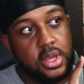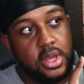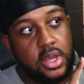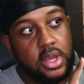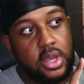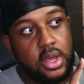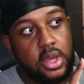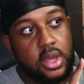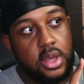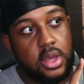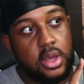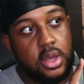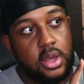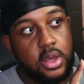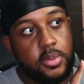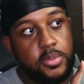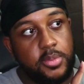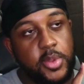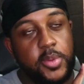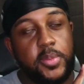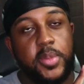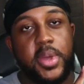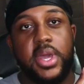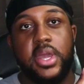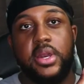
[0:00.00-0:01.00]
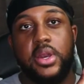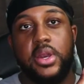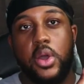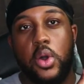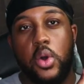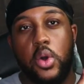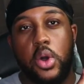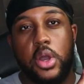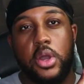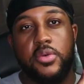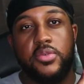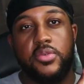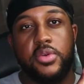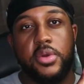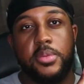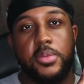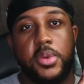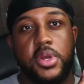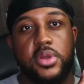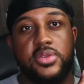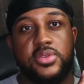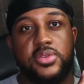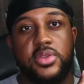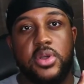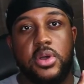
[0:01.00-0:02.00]
You may know her from
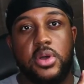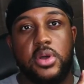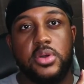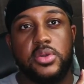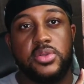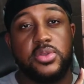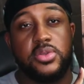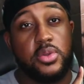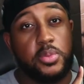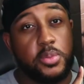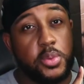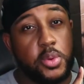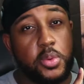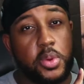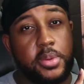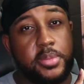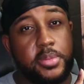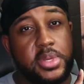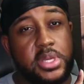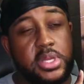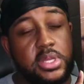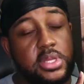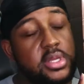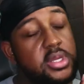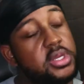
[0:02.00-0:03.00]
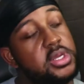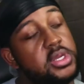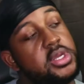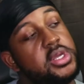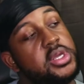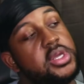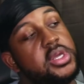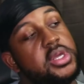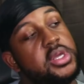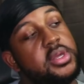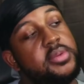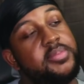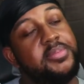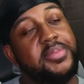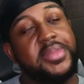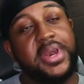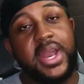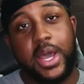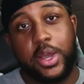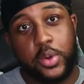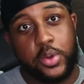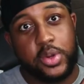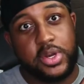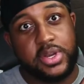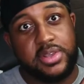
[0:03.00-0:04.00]
her song Superwoman. I'm
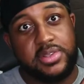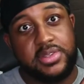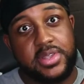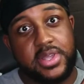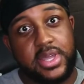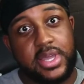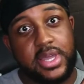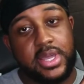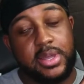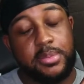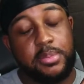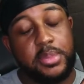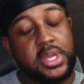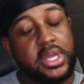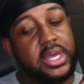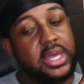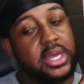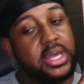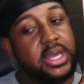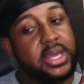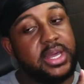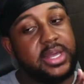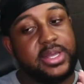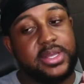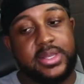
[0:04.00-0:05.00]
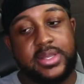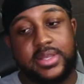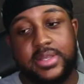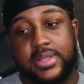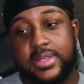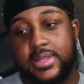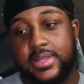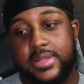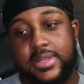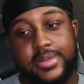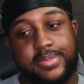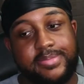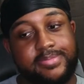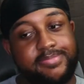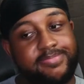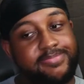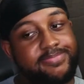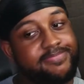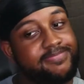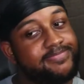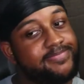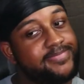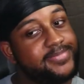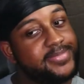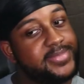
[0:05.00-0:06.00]
not gonna sing it because
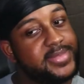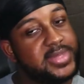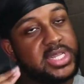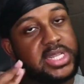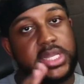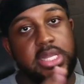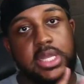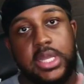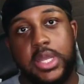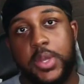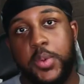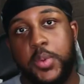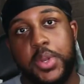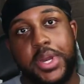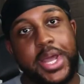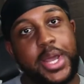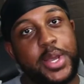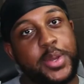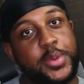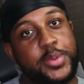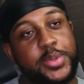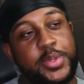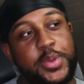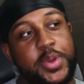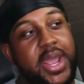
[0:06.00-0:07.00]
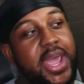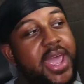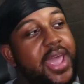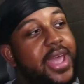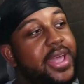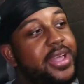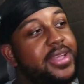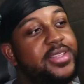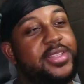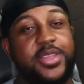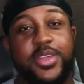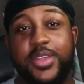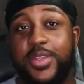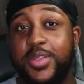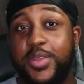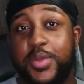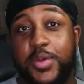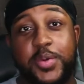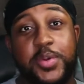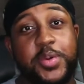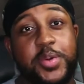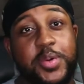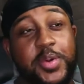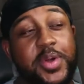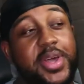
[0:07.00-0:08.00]
we're not gonna do that. Just
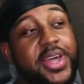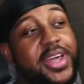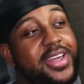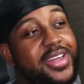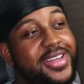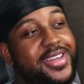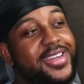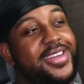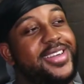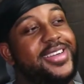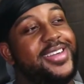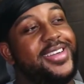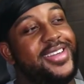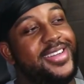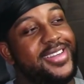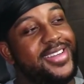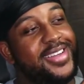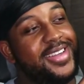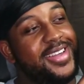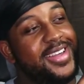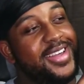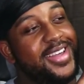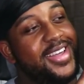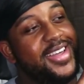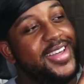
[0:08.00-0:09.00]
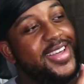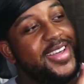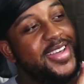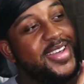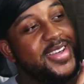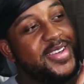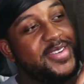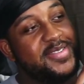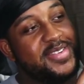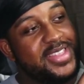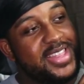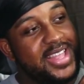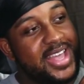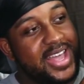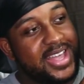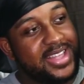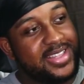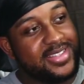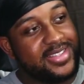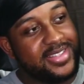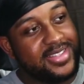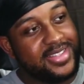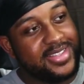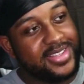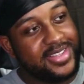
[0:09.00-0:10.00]
Google it. But
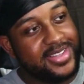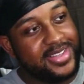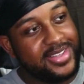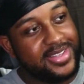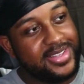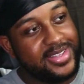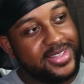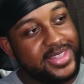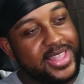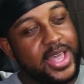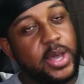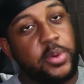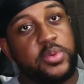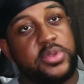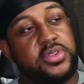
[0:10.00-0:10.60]
that was the